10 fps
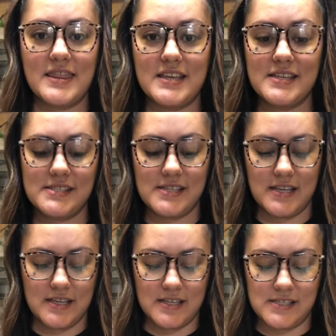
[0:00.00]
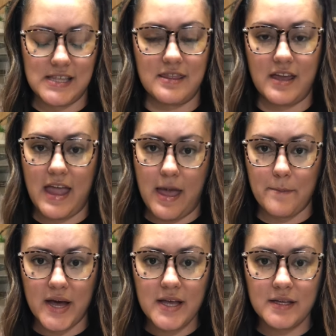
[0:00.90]
This is the
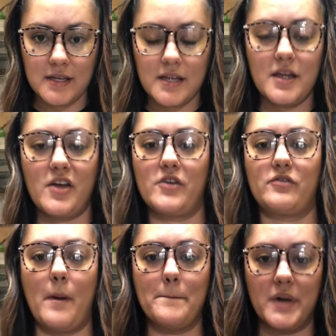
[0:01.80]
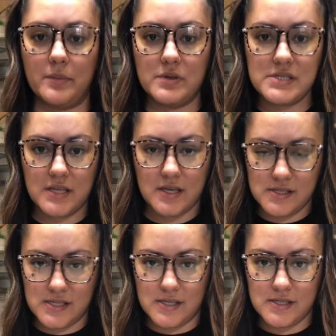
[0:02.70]
Emma from Bubbles
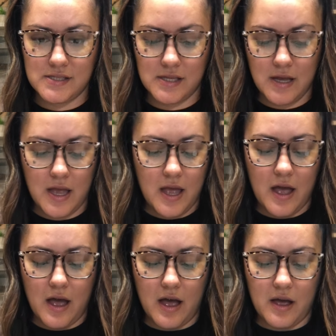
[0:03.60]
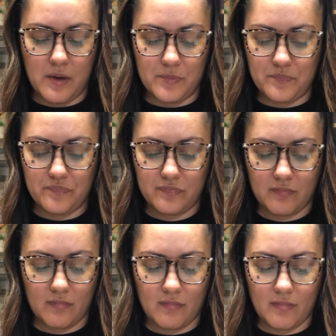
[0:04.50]
Kisses. Um,
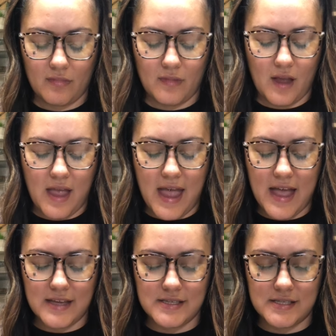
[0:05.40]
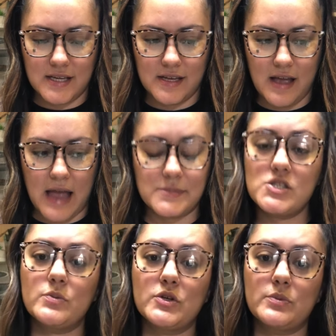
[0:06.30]
and I'm
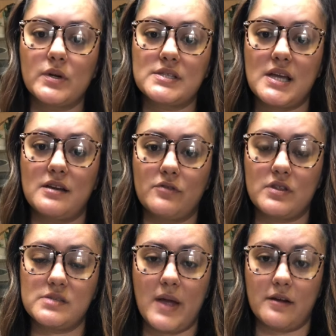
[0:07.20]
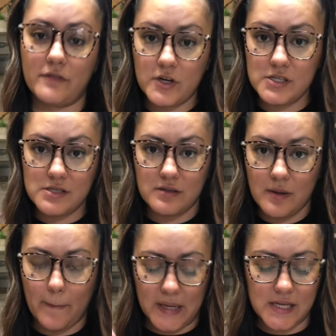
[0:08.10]
super duper excited for this bag first
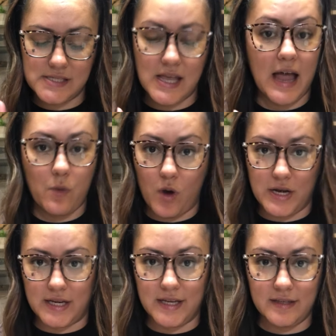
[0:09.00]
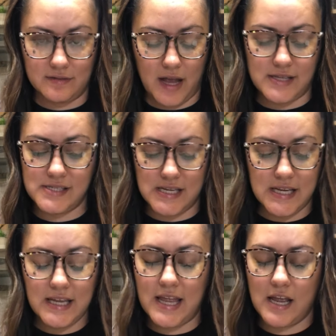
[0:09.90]
because I wanted it. I
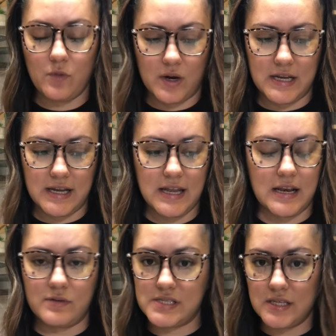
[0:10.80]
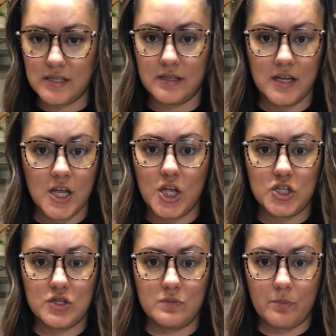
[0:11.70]
seen it and I wanted it and I was gonna
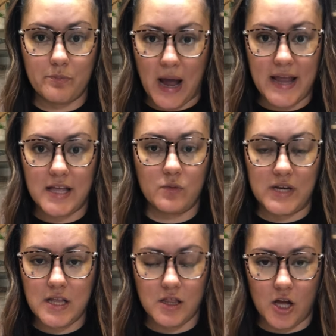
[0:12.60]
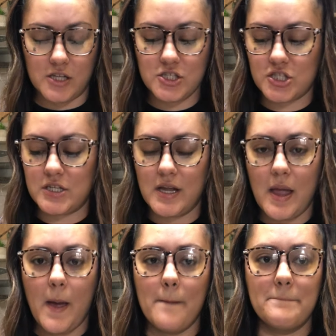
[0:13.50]
buy it when it launched,
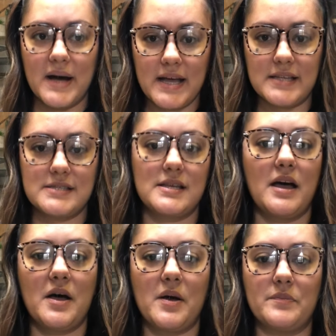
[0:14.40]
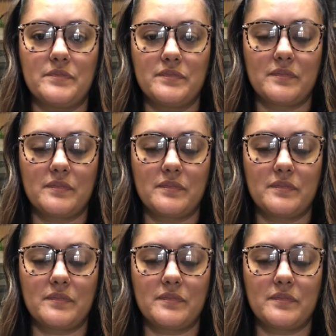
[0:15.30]
but um,